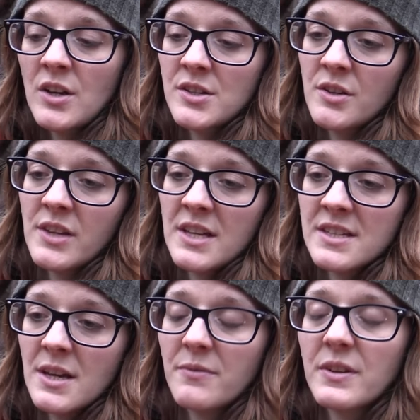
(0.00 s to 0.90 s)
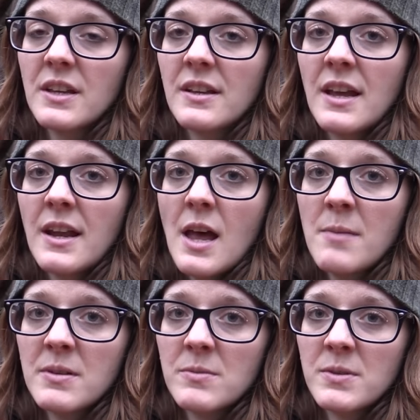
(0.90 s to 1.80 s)
So that's something that can
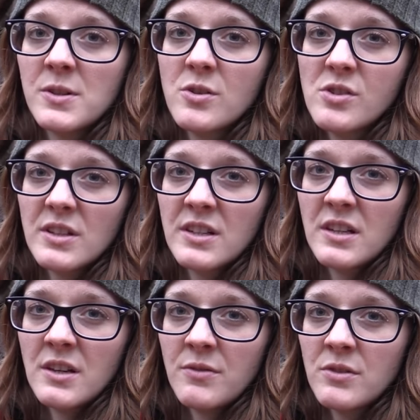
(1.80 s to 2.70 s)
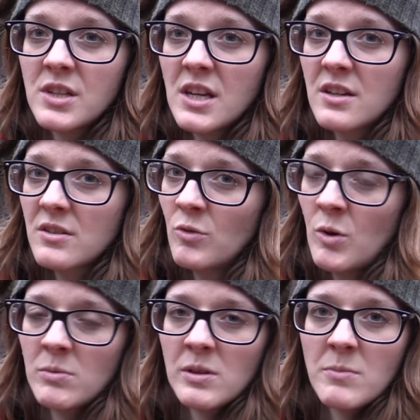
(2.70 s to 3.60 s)
happen, but usually if you take
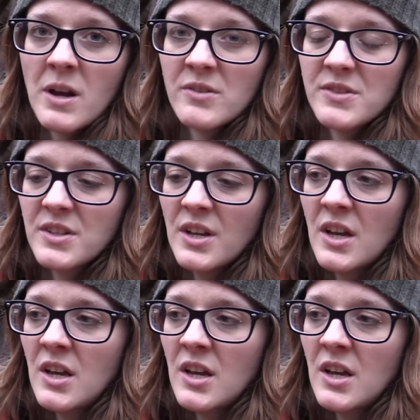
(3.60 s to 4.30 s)
normal amounts,